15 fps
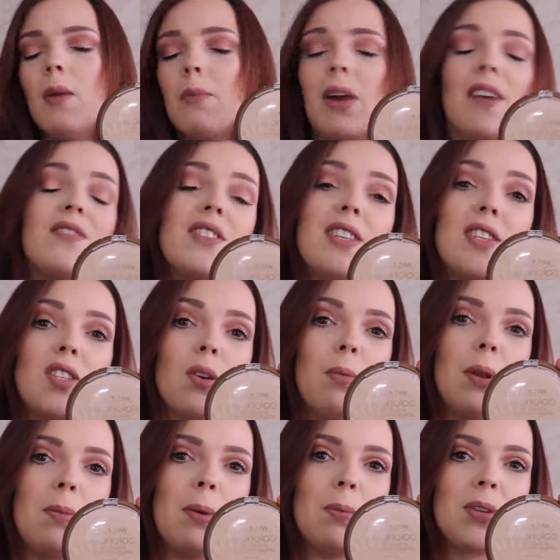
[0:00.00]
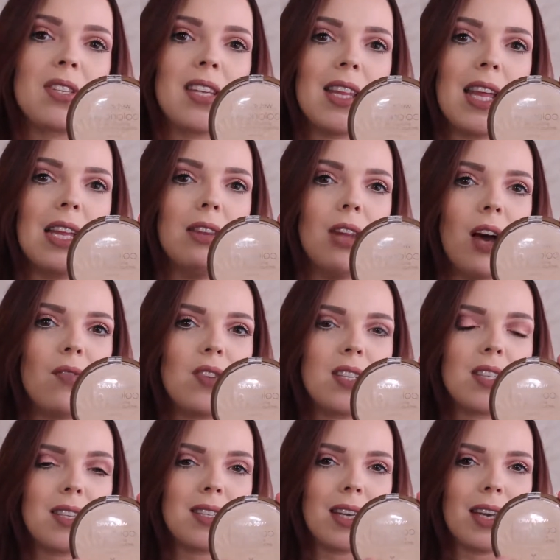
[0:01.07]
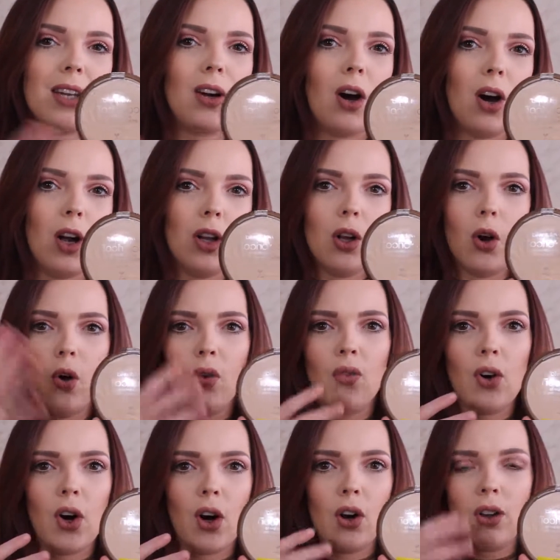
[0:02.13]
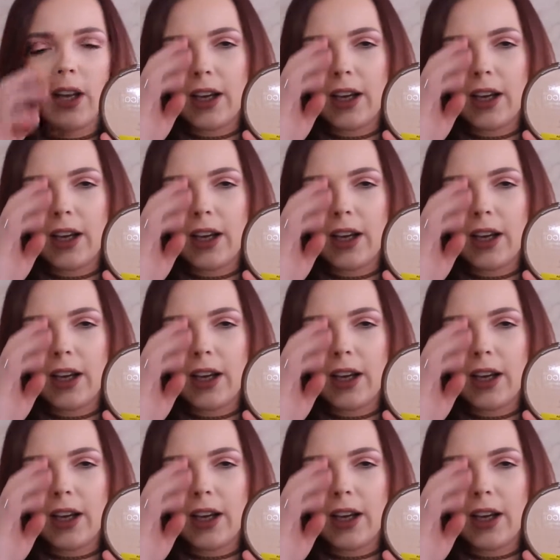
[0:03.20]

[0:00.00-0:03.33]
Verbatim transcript: but I've seen so many people say they love this as like an all over,